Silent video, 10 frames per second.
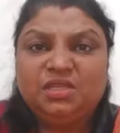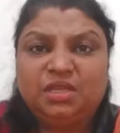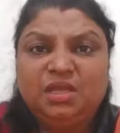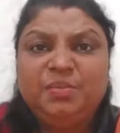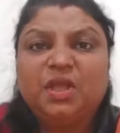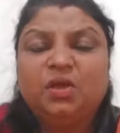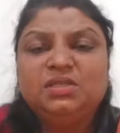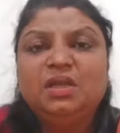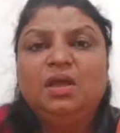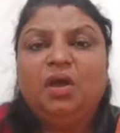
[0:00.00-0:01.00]
each other
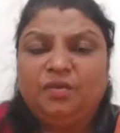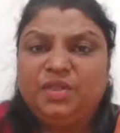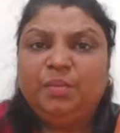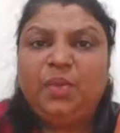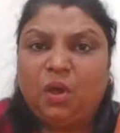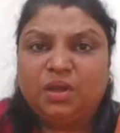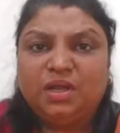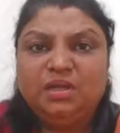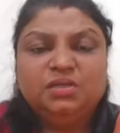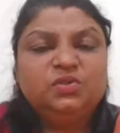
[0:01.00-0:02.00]
because of the
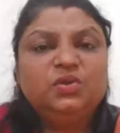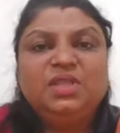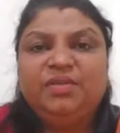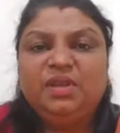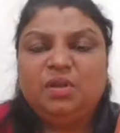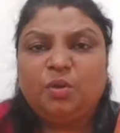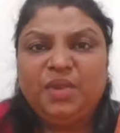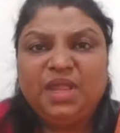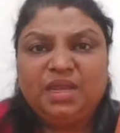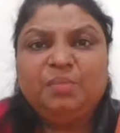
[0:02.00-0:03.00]
block. So there will
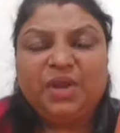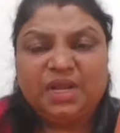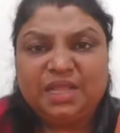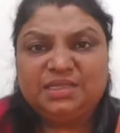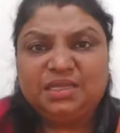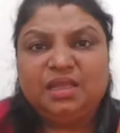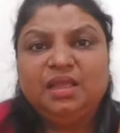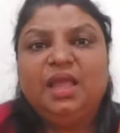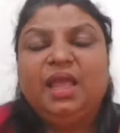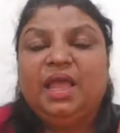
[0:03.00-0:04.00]
not be any
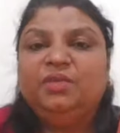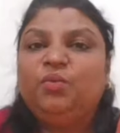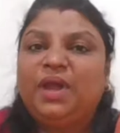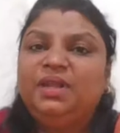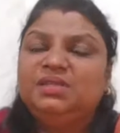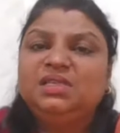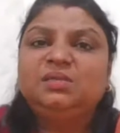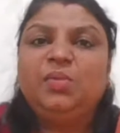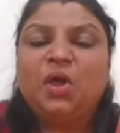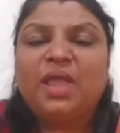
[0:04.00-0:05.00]
pregnancy. And why does
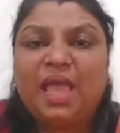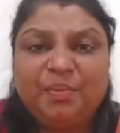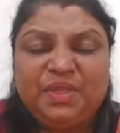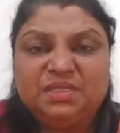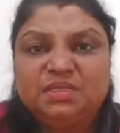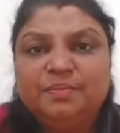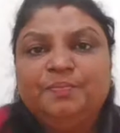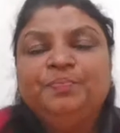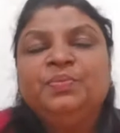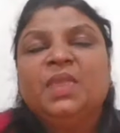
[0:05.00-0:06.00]
this block
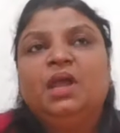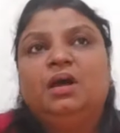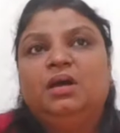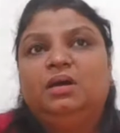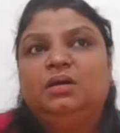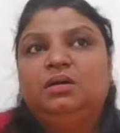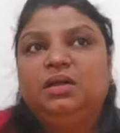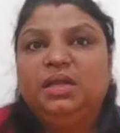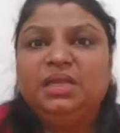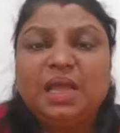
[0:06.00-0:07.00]
happens?
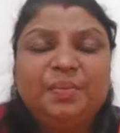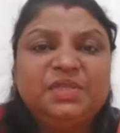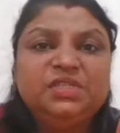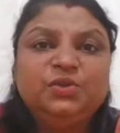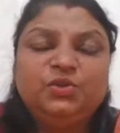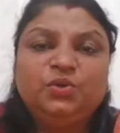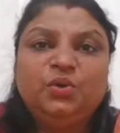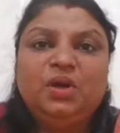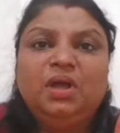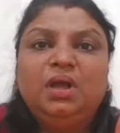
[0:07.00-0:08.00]
It happens due
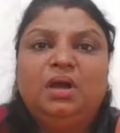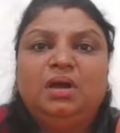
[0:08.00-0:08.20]
to